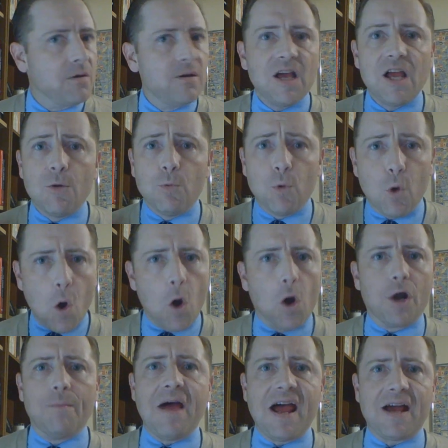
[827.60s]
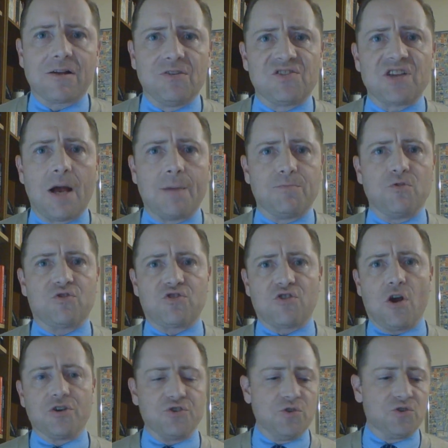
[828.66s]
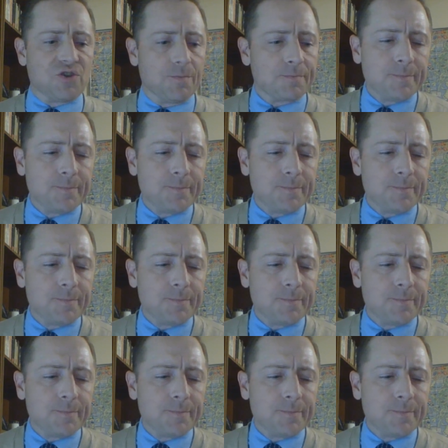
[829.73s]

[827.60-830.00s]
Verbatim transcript: it will automatically stop, start juicing.